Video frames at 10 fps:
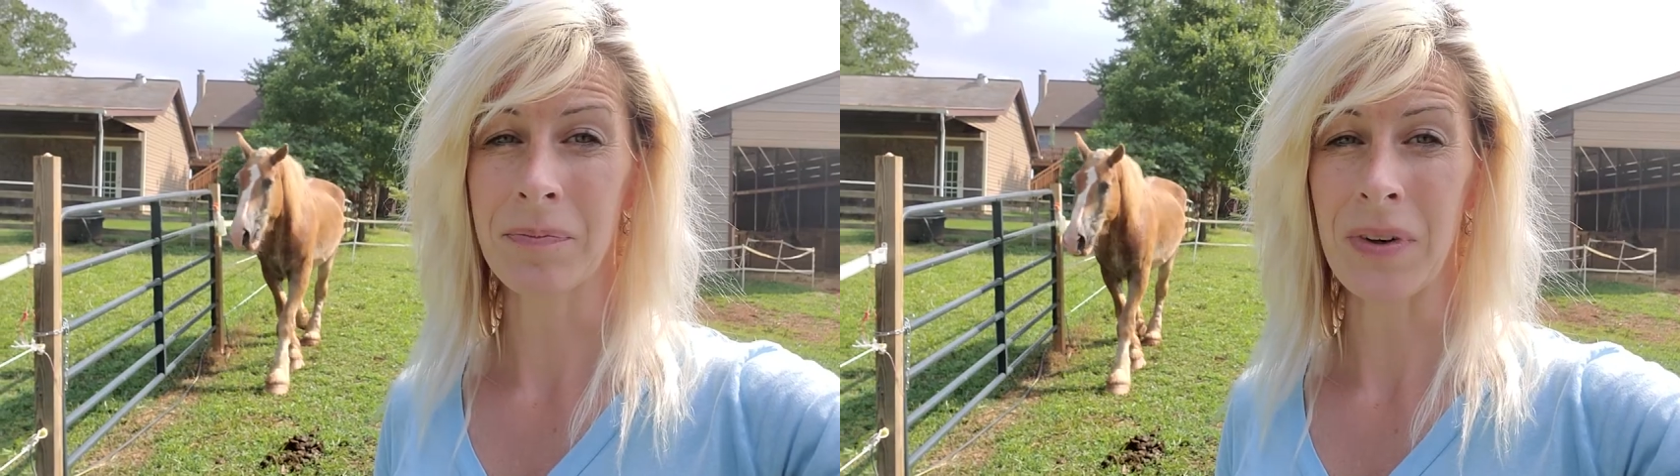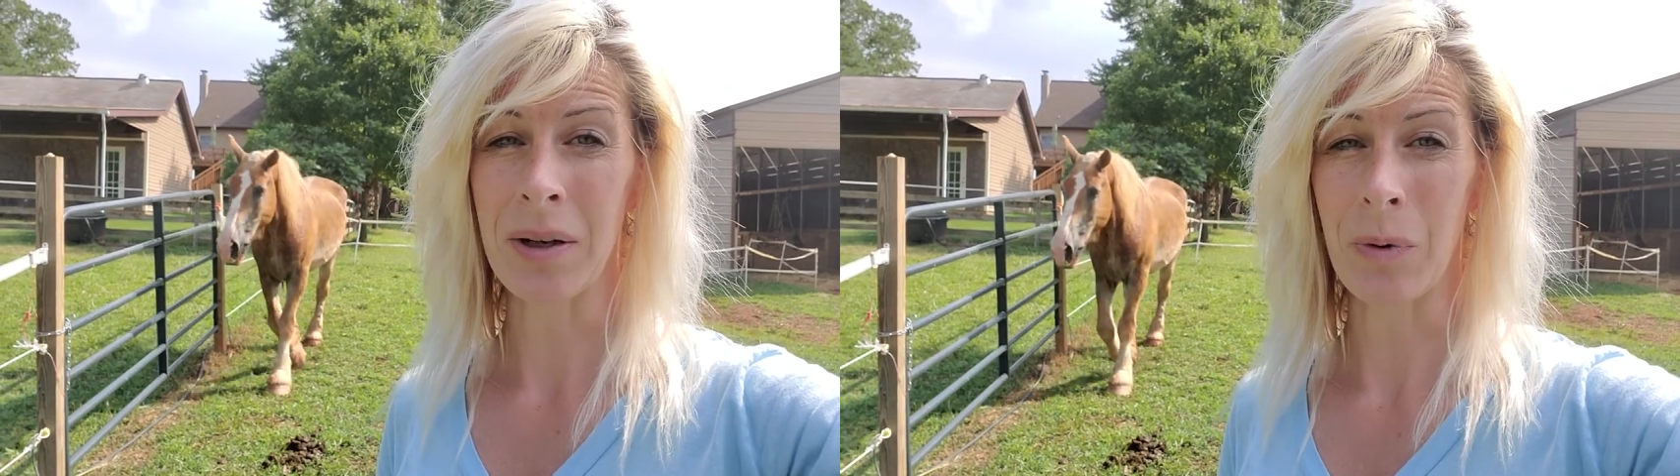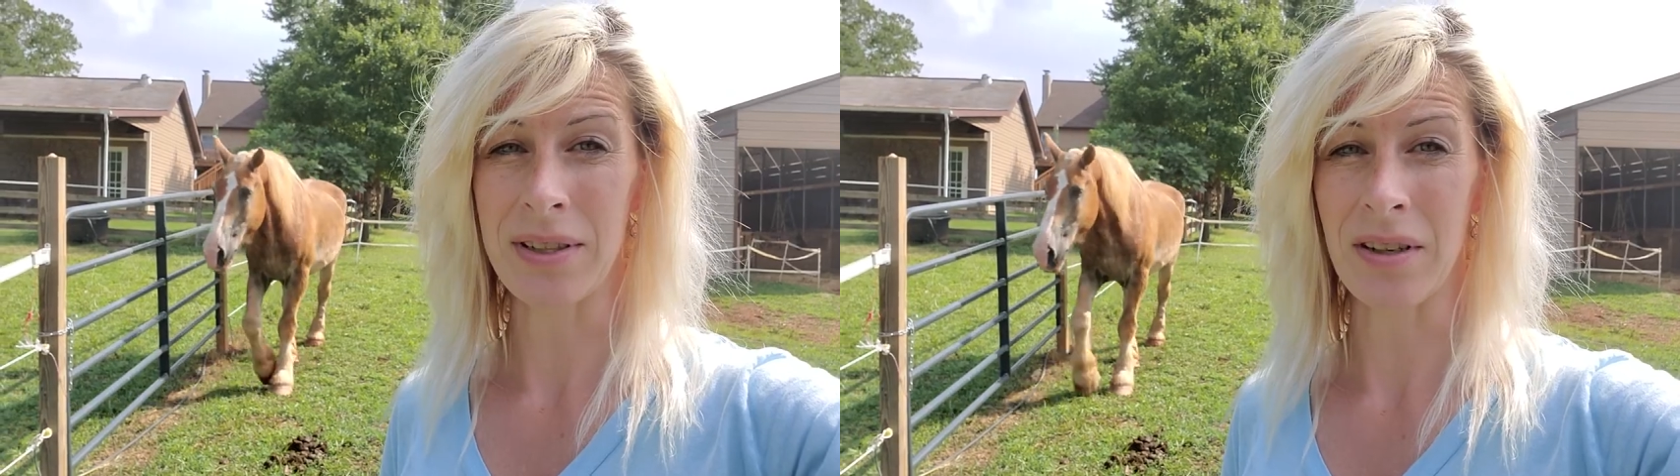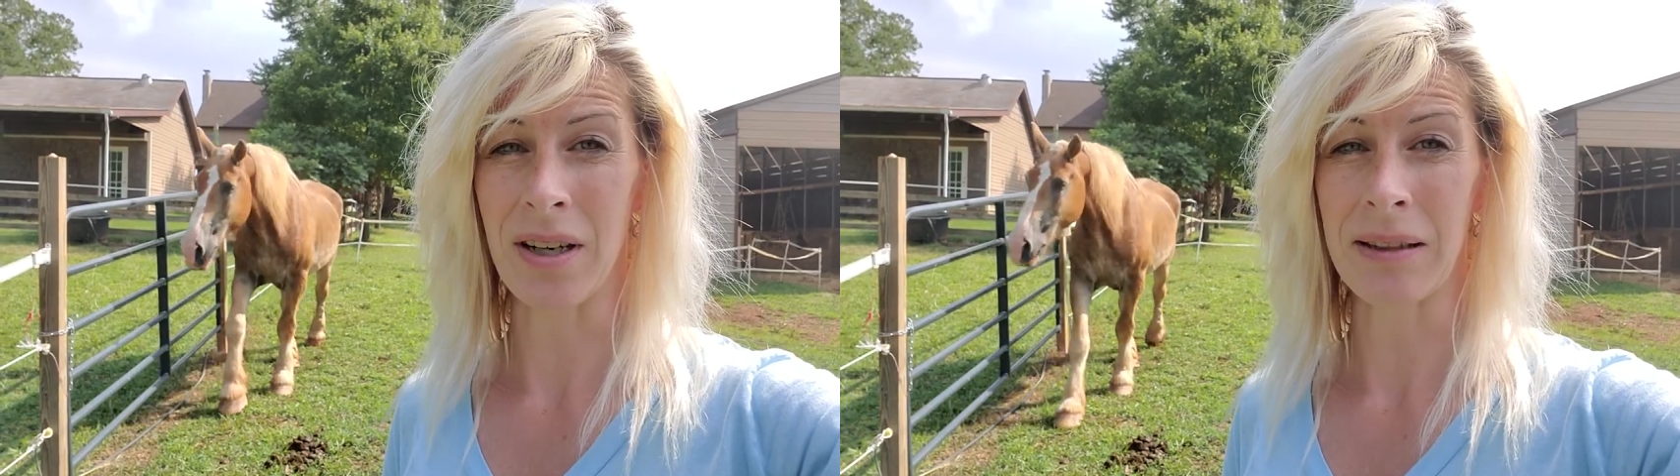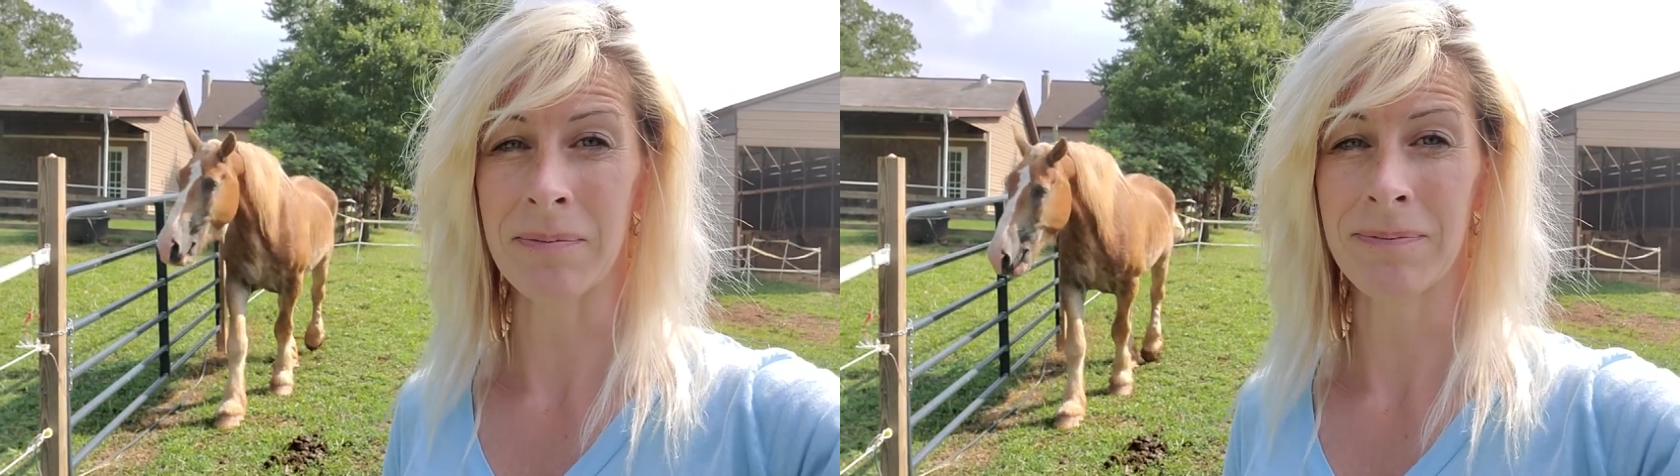and it wasn't
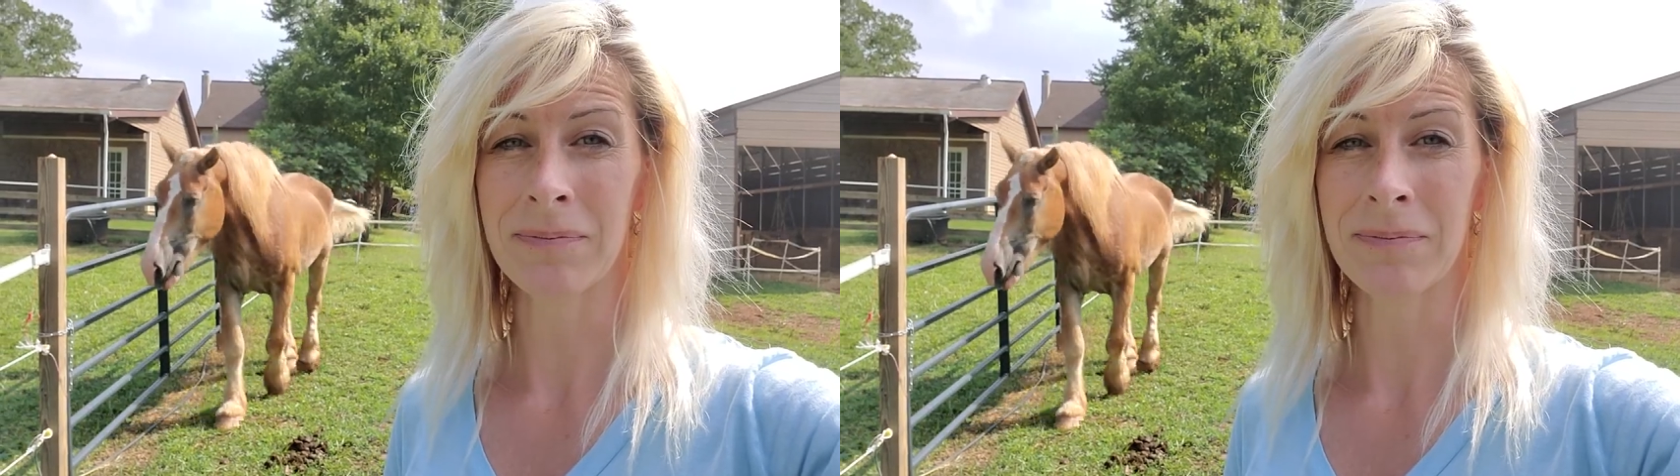on.